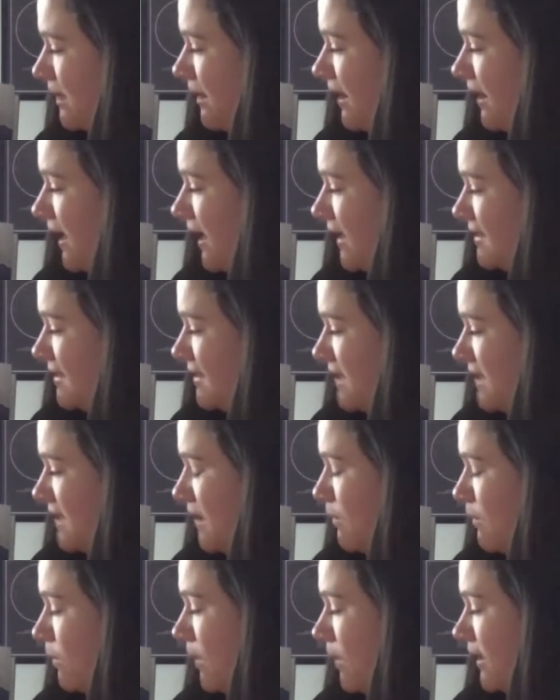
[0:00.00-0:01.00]
I
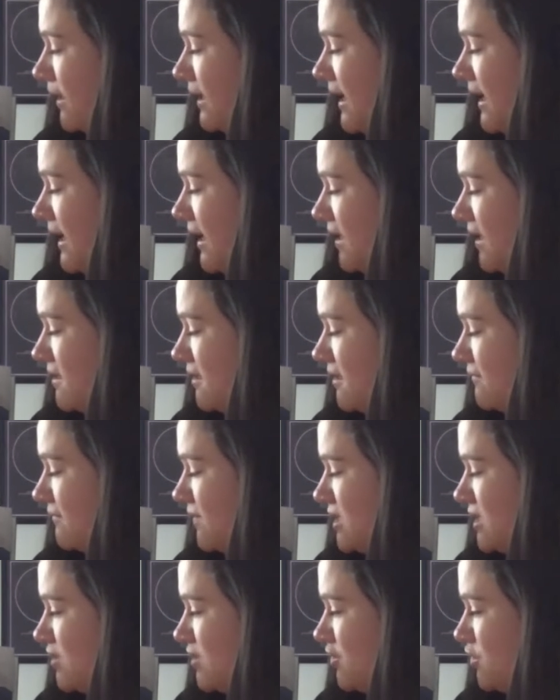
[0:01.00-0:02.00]
set one end of
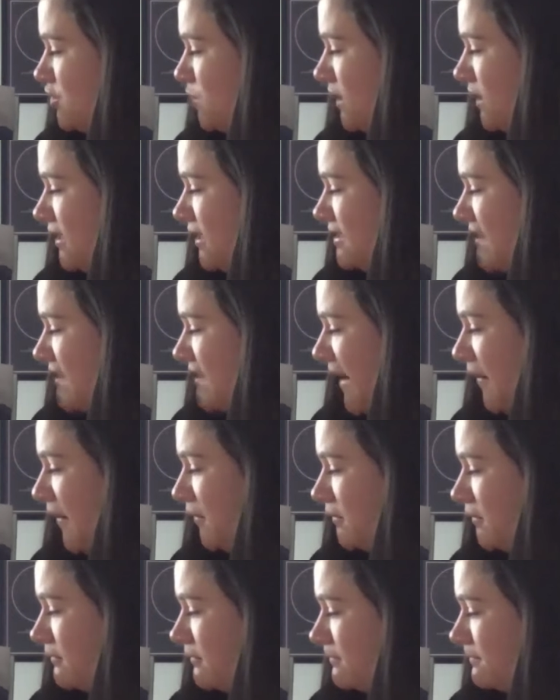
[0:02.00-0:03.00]
each twig
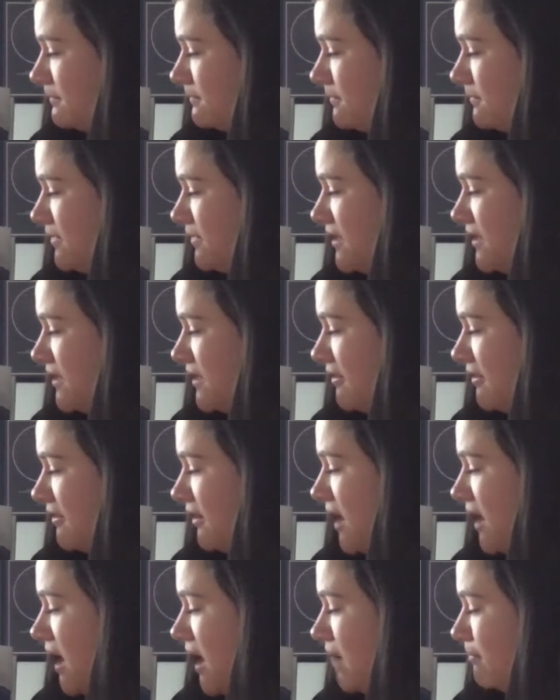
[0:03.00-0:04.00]
down, the
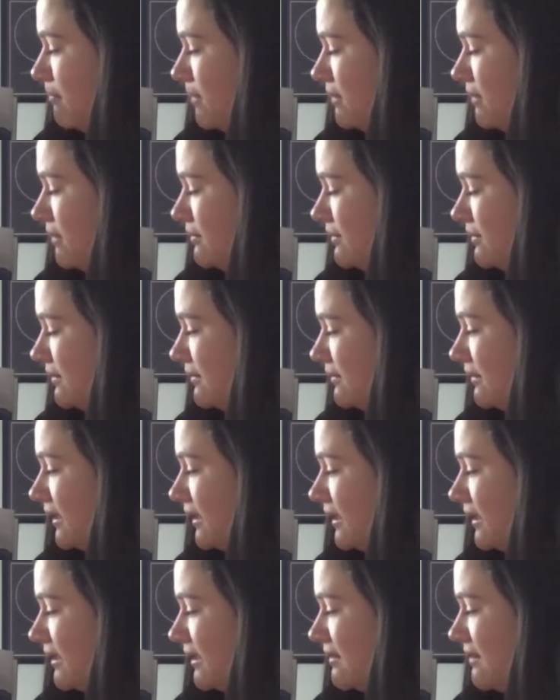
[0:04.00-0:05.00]
other up,
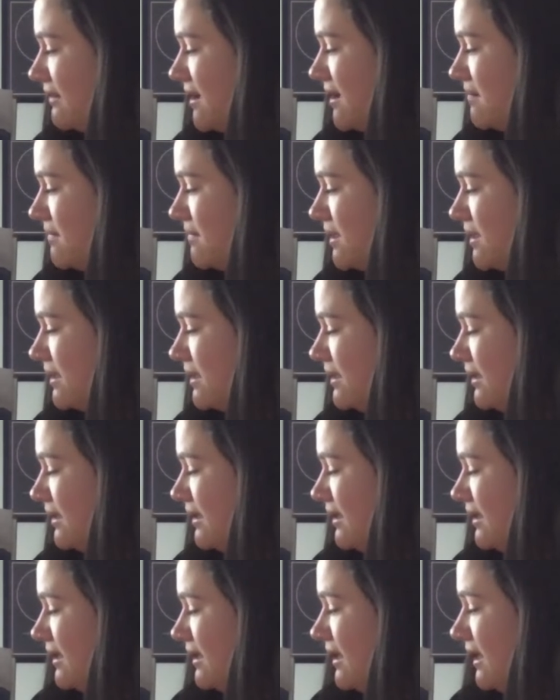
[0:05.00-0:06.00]
leaning them
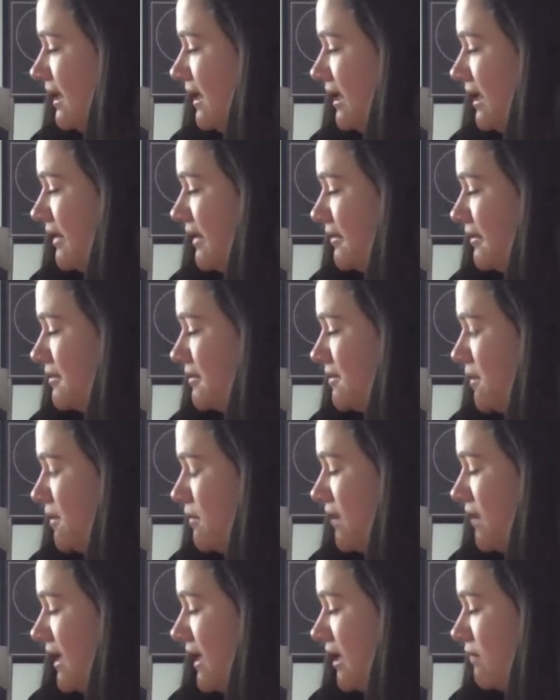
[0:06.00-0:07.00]
in so
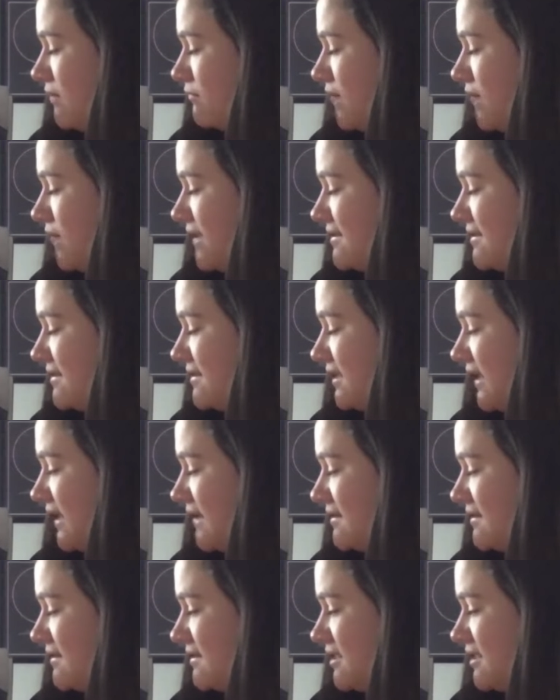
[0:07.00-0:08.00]
they can rest
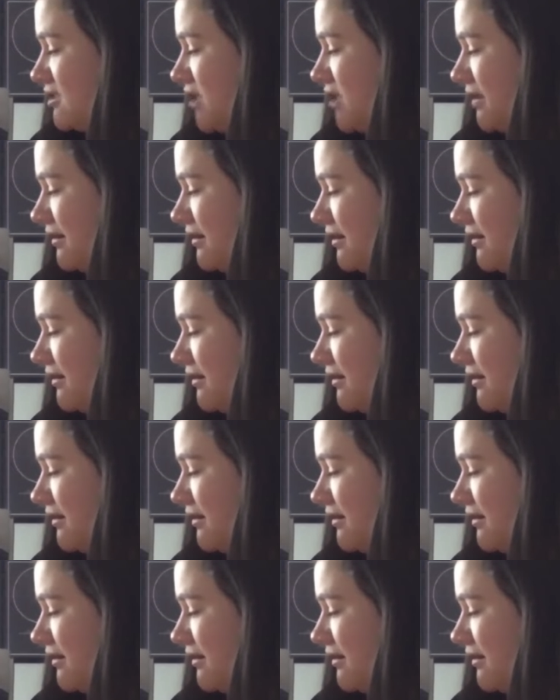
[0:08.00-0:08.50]
against each other